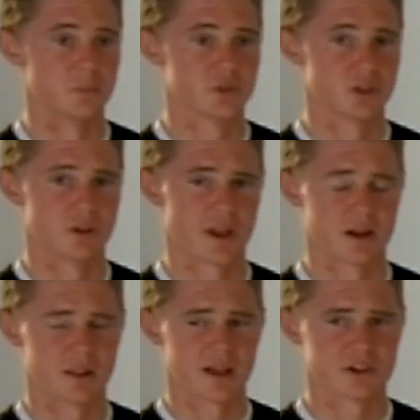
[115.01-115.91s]
So
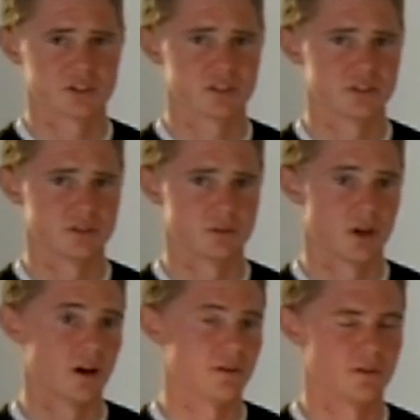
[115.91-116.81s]
that allows you to
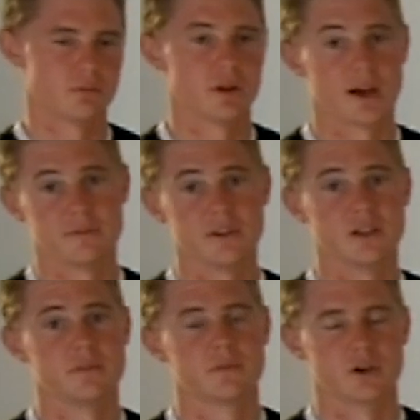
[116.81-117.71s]
not have
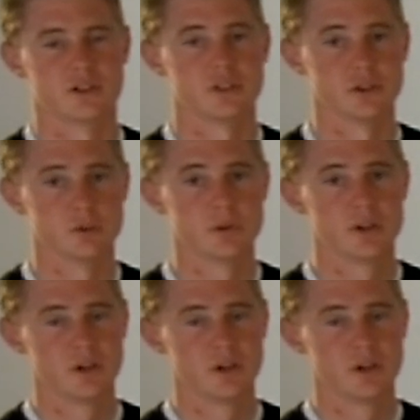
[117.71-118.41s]
need for a tube,